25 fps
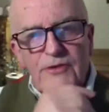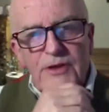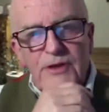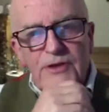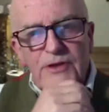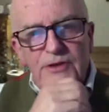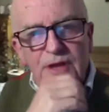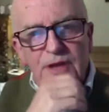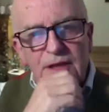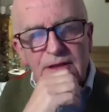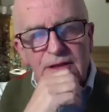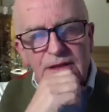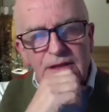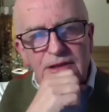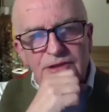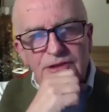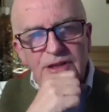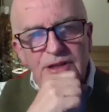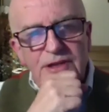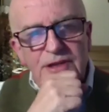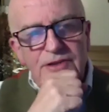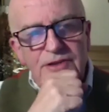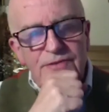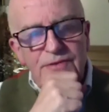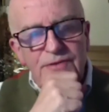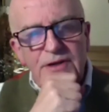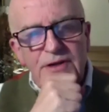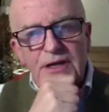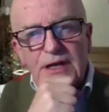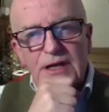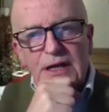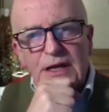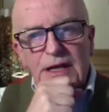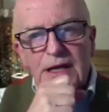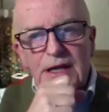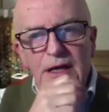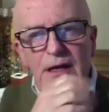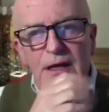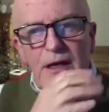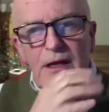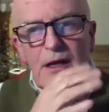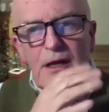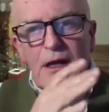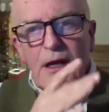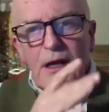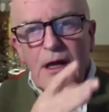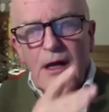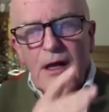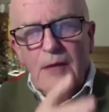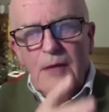That's very clear.
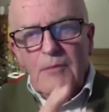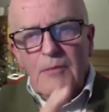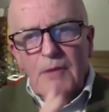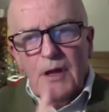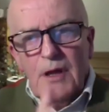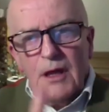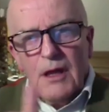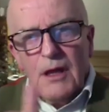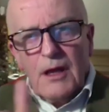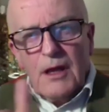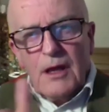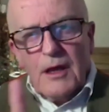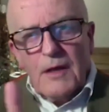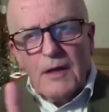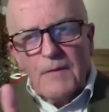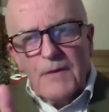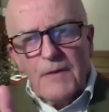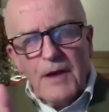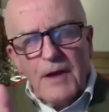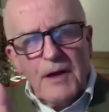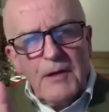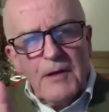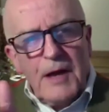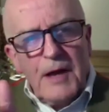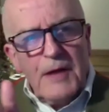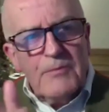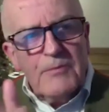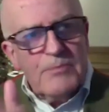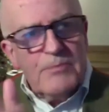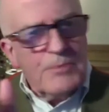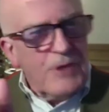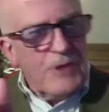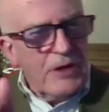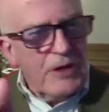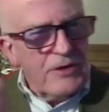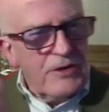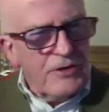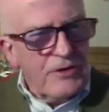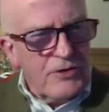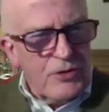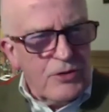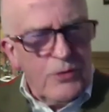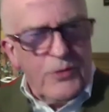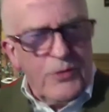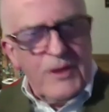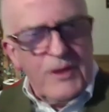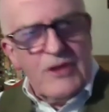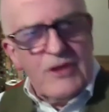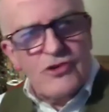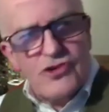I'm going to do
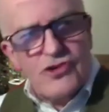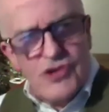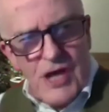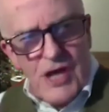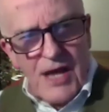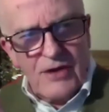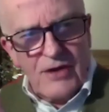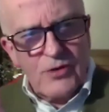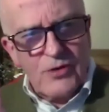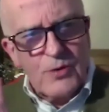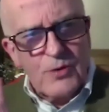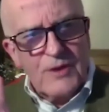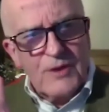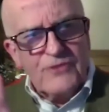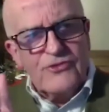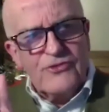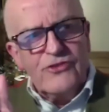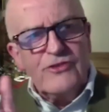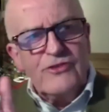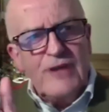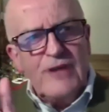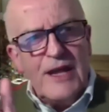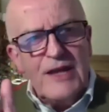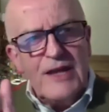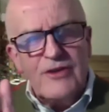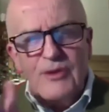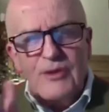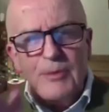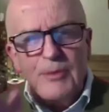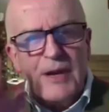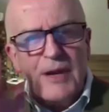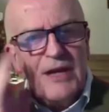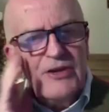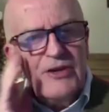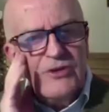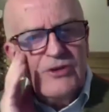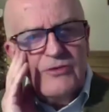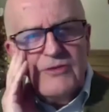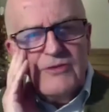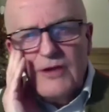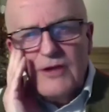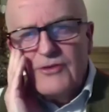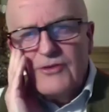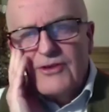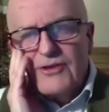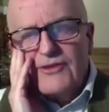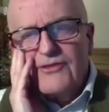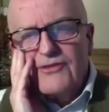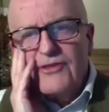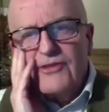the chat questions later, but I do
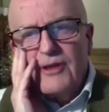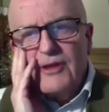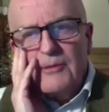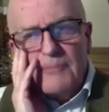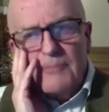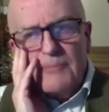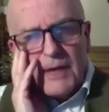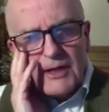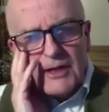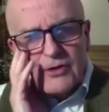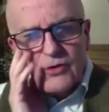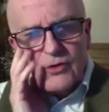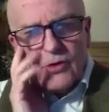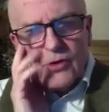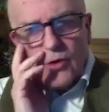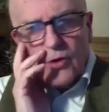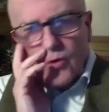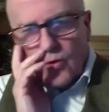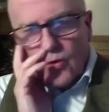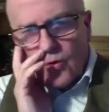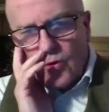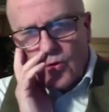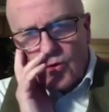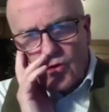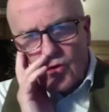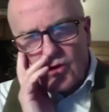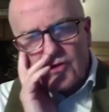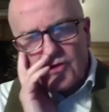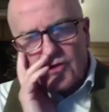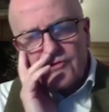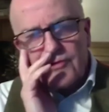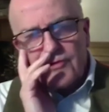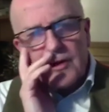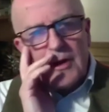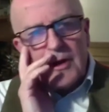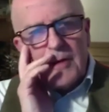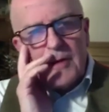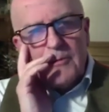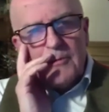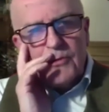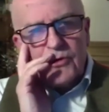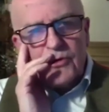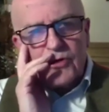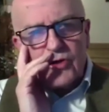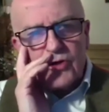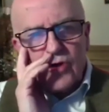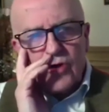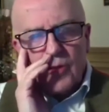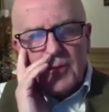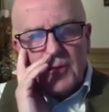notice that Michael Hall has put
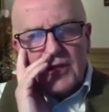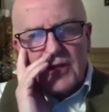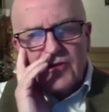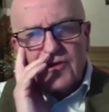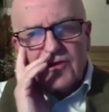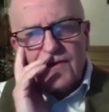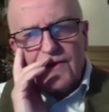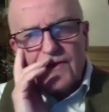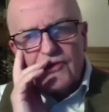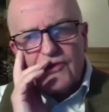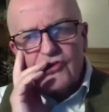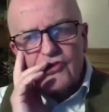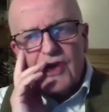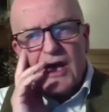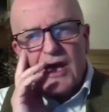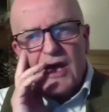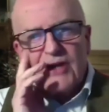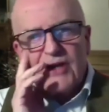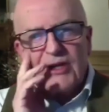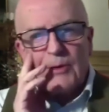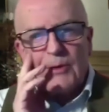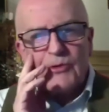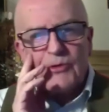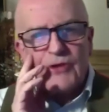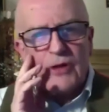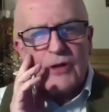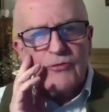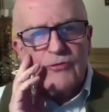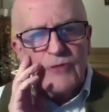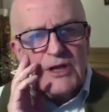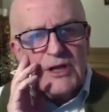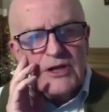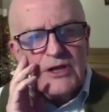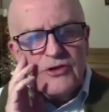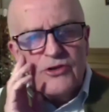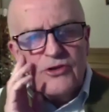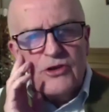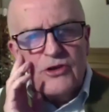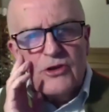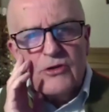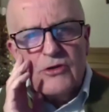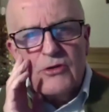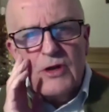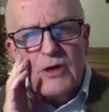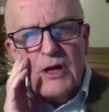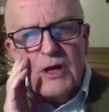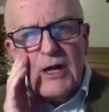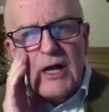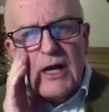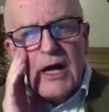a comment in the chat here, which I'll read to you.
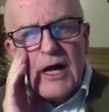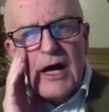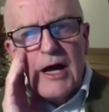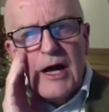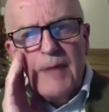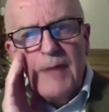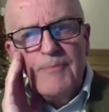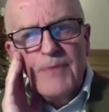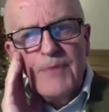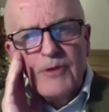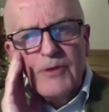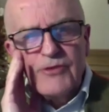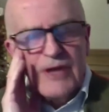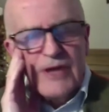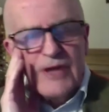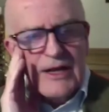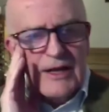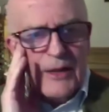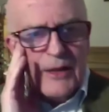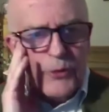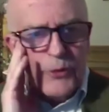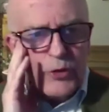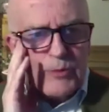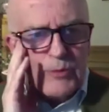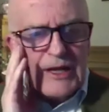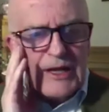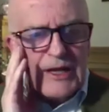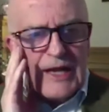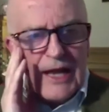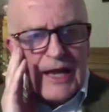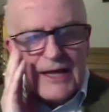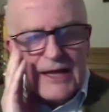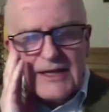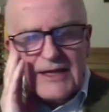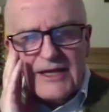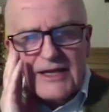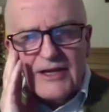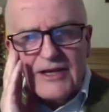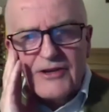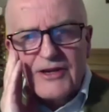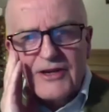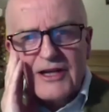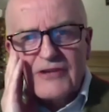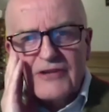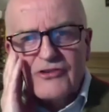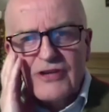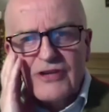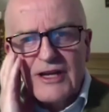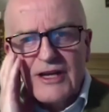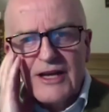I think you might like it,
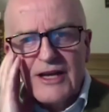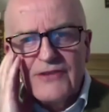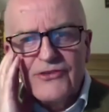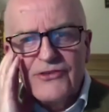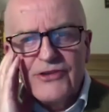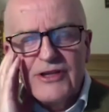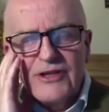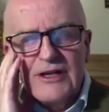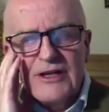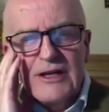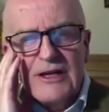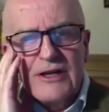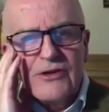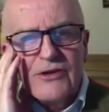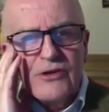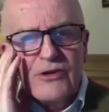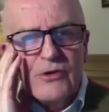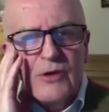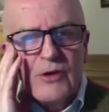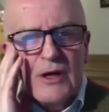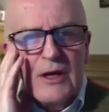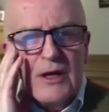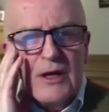actually. I certainly do.